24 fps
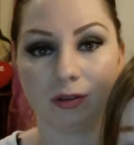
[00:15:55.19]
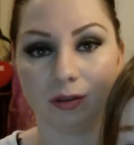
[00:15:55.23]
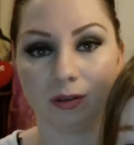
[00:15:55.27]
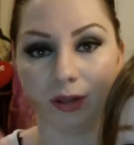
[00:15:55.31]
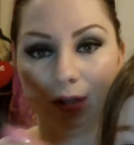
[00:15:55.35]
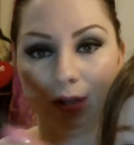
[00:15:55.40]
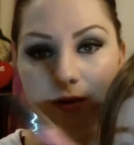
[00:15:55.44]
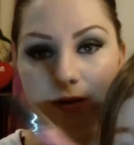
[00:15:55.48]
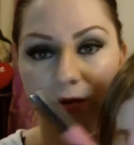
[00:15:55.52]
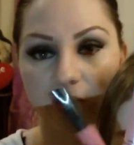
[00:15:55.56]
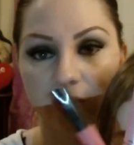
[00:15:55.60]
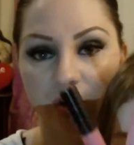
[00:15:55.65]
like
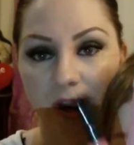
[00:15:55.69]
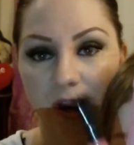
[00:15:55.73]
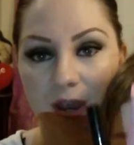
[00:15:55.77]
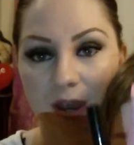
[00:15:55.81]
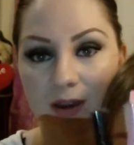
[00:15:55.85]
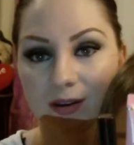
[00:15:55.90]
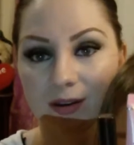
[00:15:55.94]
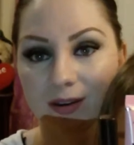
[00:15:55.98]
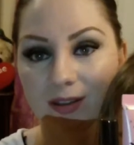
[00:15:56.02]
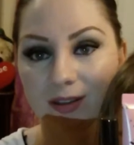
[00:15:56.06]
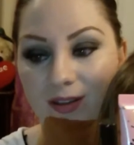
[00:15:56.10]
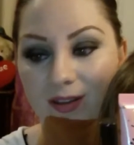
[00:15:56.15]
a
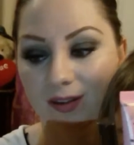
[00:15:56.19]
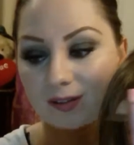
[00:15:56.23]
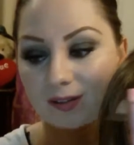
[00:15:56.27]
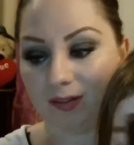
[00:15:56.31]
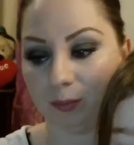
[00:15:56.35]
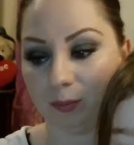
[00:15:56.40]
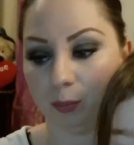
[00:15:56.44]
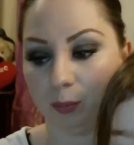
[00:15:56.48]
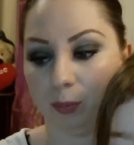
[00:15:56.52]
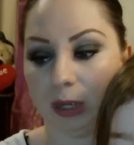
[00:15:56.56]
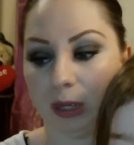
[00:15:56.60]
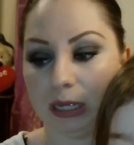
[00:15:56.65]
trend? These
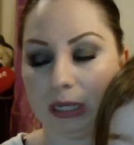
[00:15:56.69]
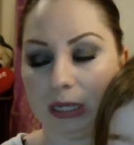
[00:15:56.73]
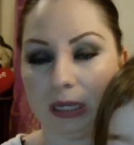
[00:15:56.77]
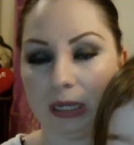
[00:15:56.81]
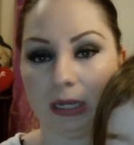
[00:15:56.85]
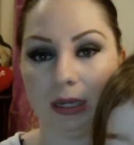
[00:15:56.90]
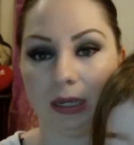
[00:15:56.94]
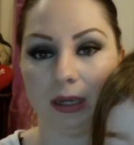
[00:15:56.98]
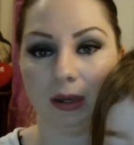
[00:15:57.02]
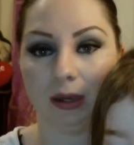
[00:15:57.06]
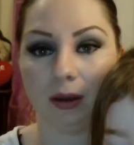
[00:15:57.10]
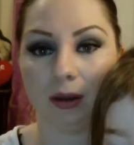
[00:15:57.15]

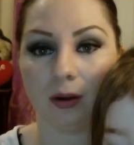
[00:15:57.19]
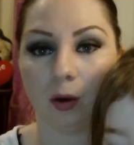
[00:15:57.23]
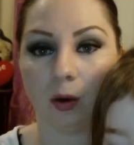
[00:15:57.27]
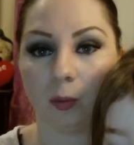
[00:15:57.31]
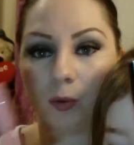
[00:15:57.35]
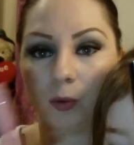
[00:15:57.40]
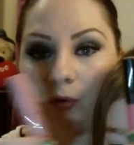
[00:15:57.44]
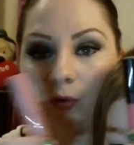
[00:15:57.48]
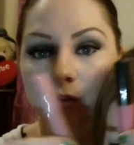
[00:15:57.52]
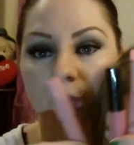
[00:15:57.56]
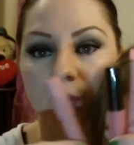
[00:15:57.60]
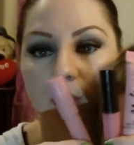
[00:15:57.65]
pinky,
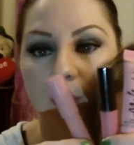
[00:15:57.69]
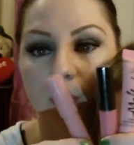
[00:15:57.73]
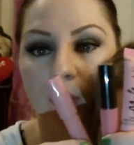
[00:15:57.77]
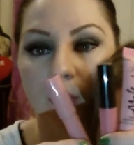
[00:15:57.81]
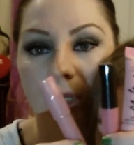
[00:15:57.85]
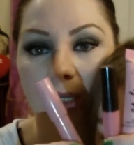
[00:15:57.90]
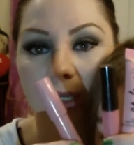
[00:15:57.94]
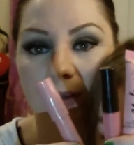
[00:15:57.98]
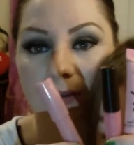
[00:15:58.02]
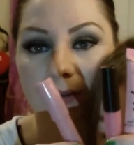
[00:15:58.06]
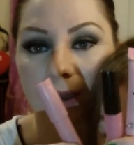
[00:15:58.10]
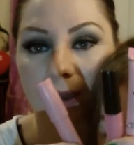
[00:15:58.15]
almost
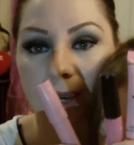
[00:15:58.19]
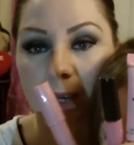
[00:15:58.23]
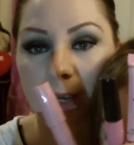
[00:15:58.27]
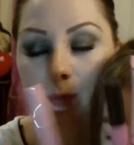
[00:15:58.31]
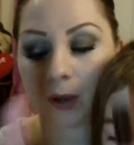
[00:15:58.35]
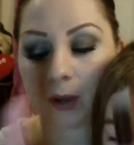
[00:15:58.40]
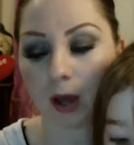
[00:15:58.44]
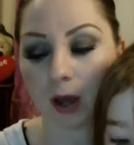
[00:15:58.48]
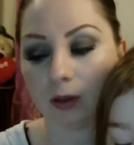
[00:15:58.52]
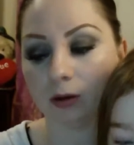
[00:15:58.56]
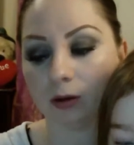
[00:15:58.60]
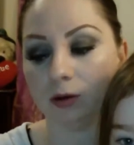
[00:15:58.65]
nudie type
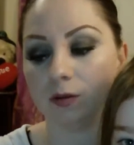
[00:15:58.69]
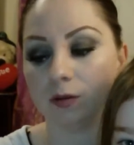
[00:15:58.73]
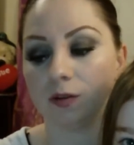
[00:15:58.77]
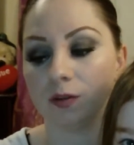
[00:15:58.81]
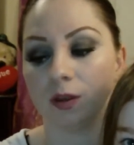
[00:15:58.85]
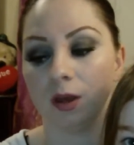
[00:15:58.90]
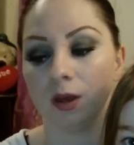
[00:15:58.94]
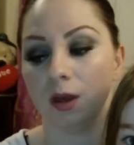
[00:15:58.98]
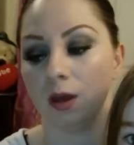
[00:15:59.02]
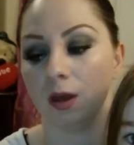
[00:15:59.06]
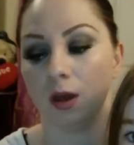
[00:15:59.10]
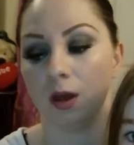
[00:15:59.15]
colors
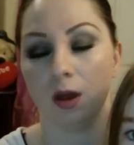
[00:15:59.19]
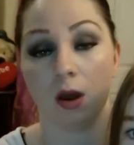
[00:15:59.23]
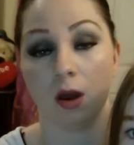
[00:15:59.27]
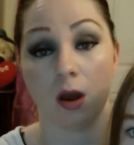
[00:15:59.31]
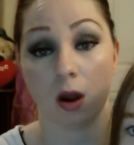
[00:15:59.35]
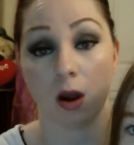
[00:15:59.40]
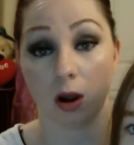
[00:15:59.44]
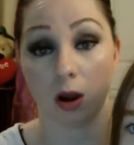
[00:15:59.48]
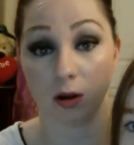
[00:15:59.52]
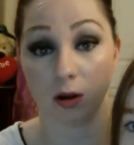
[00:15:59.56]
are